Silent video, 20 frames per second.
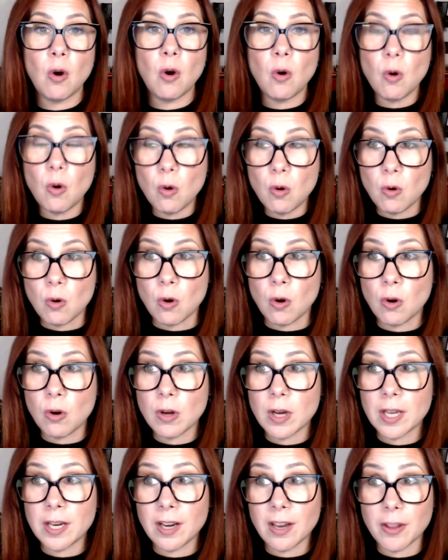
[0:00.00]

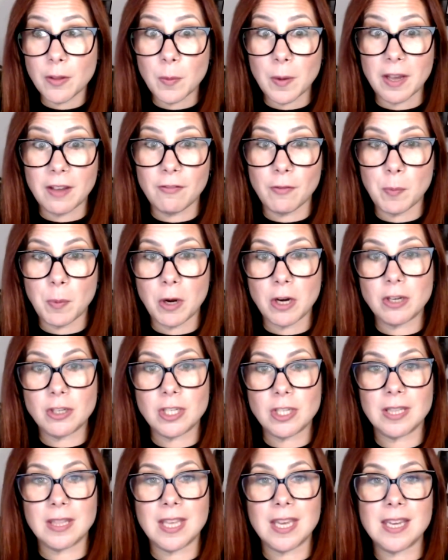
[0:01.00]
Or another way of
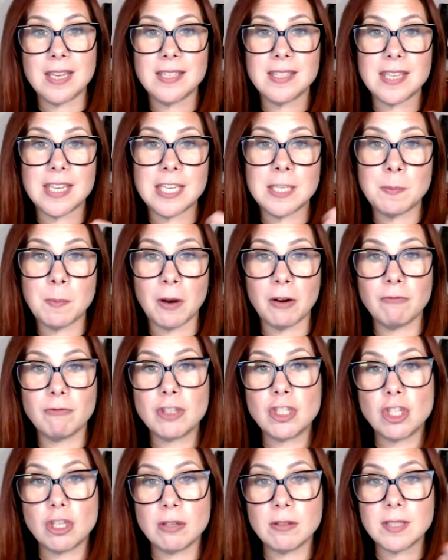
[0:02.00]
approaching this is by
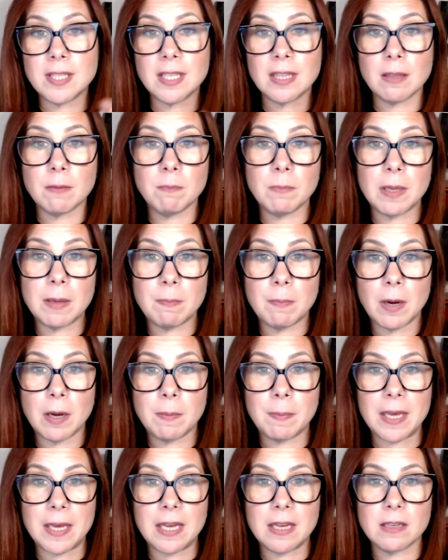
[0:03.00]
reducing them bit by
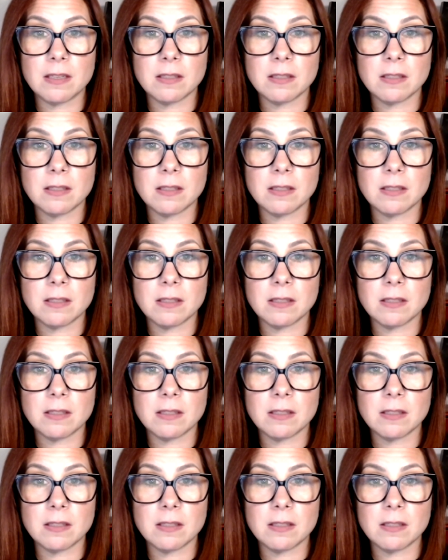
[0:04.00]
bit.